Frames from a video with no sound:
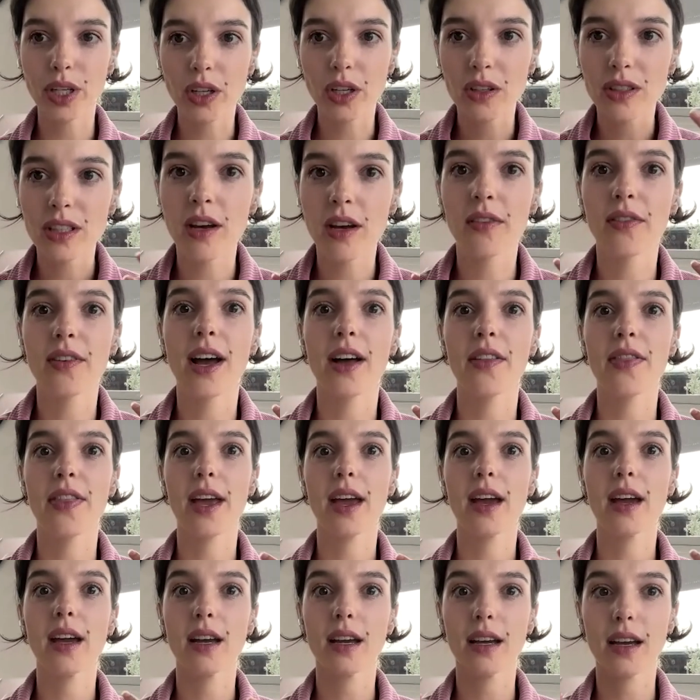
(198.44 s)
yourself out
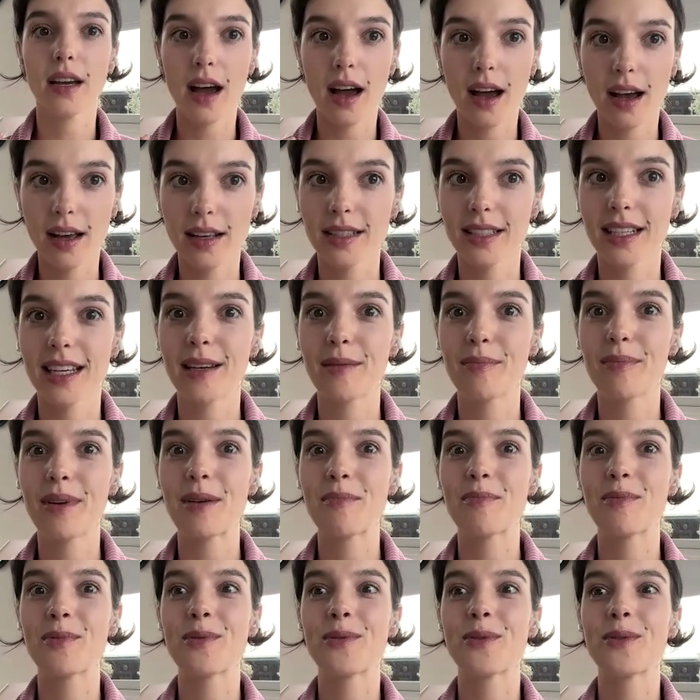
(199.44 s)
there, asking
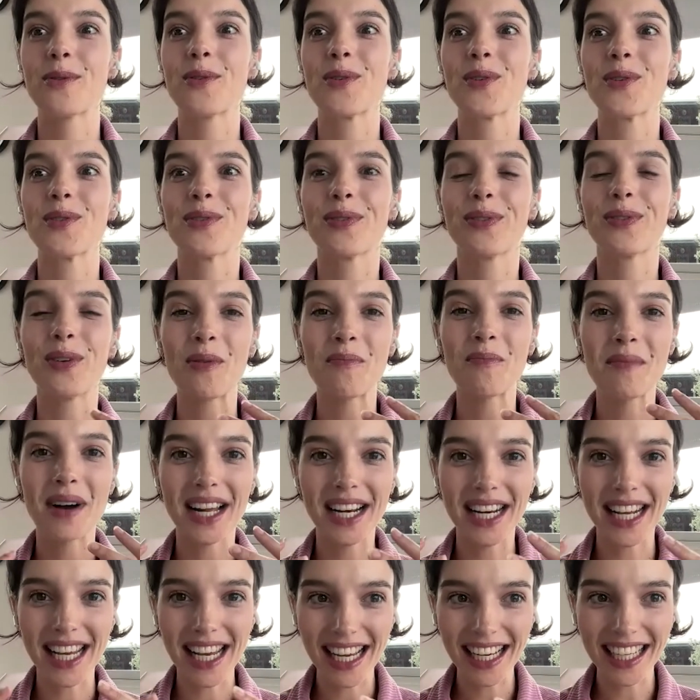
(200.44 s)
people for
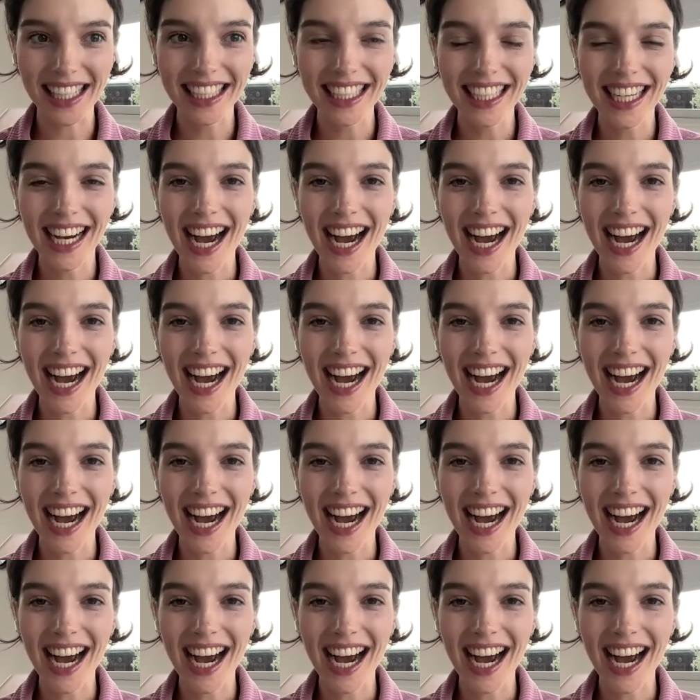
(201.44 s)
money.